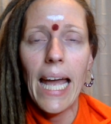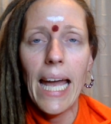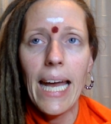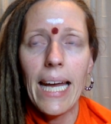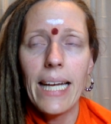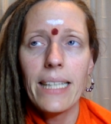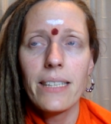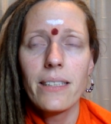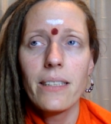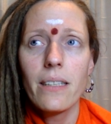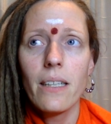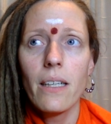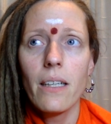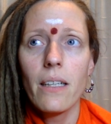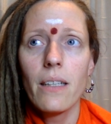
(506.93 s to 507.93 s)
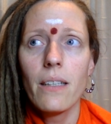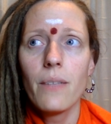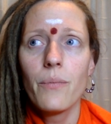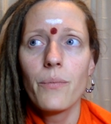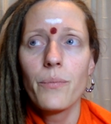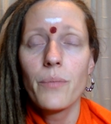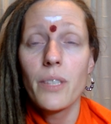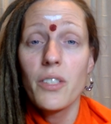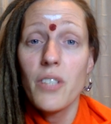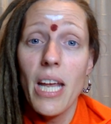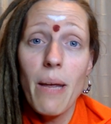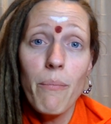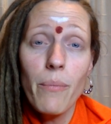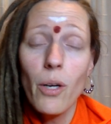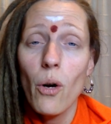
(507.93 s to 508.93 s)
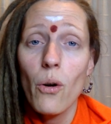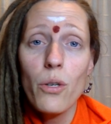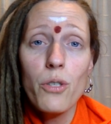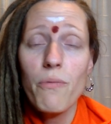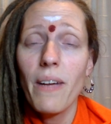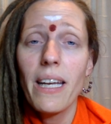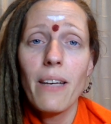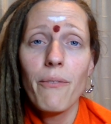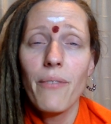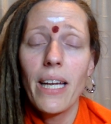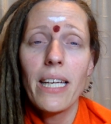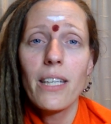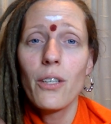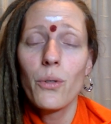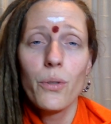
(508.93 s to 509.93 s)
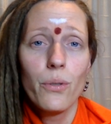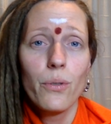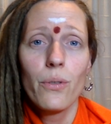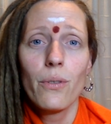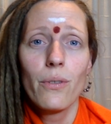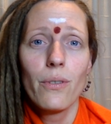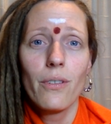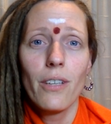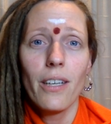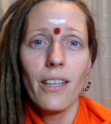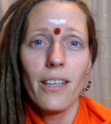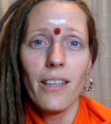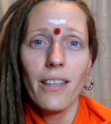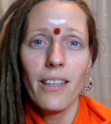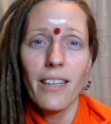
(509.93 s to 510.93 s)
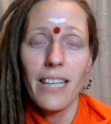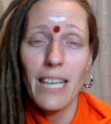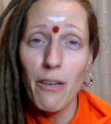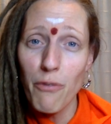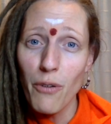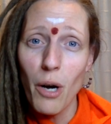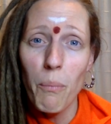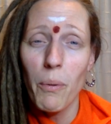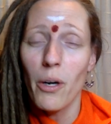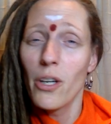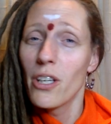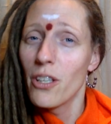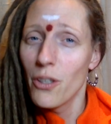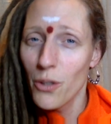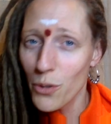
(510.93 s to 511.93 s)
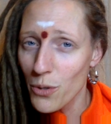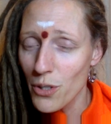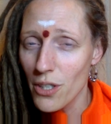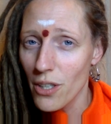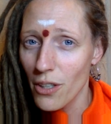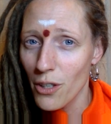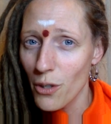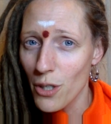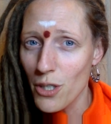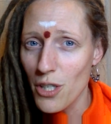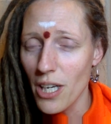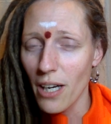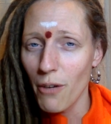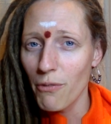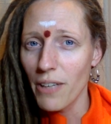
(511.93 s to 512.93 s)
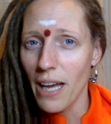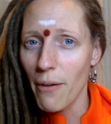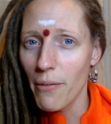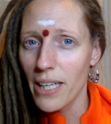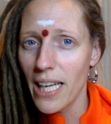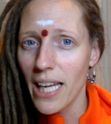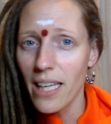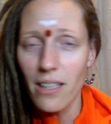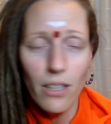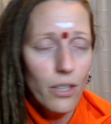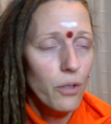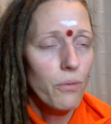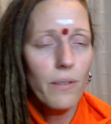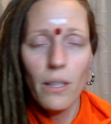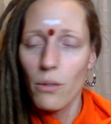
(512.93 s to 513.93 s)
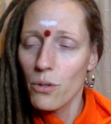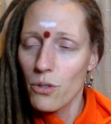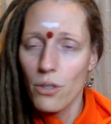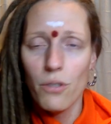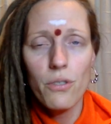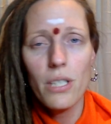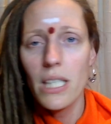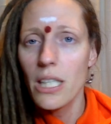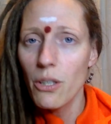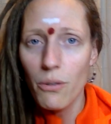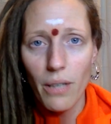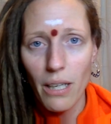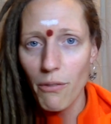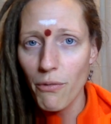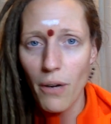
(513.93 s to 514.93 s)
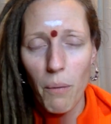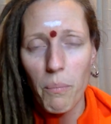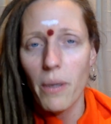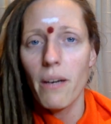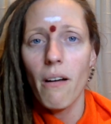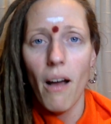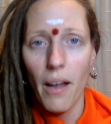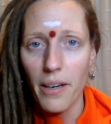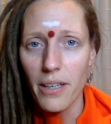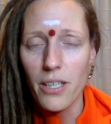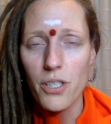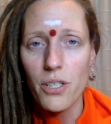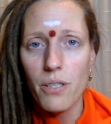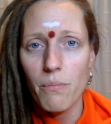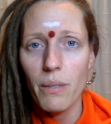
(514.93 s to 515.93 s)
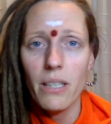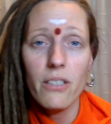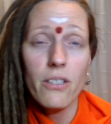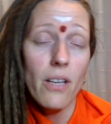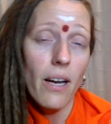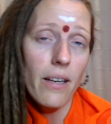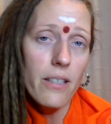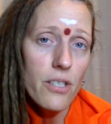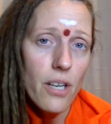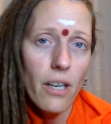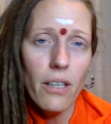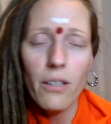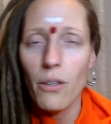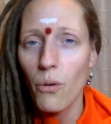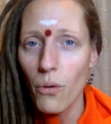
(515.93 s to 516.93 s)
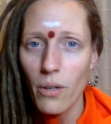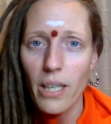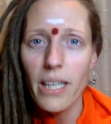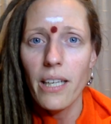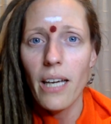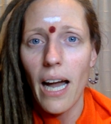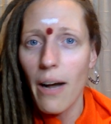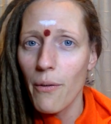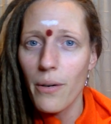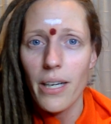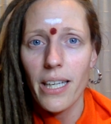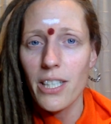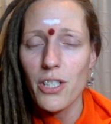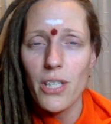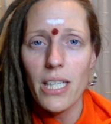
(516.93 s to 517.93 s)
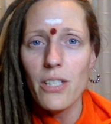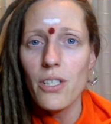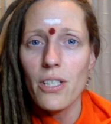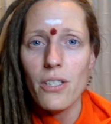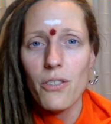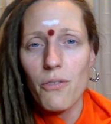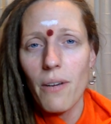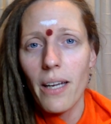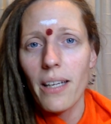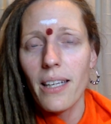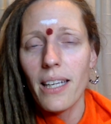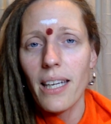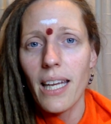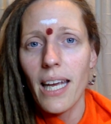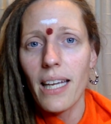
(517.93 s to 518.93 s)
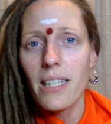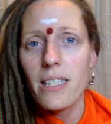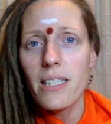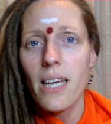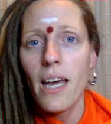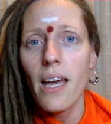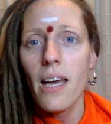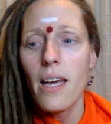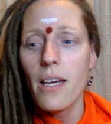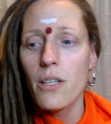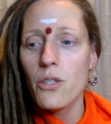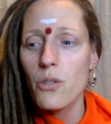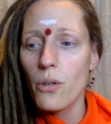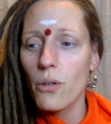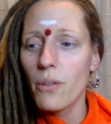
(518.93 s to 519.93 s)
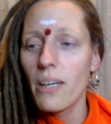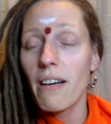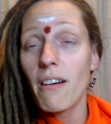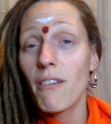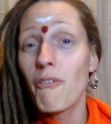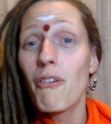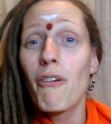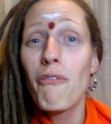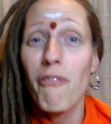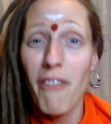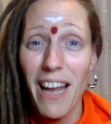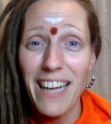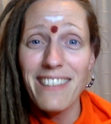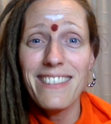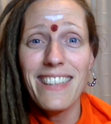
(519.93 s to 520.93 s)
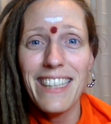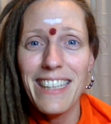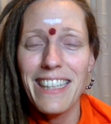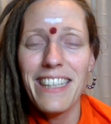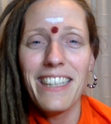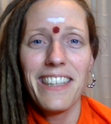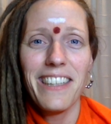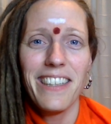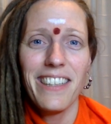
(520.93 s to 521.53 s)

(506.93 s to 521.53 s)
And same goes when you give up on yourself now and then, you will also see you give up on others, because others are only our extensions, right, in the end. So they are reflecting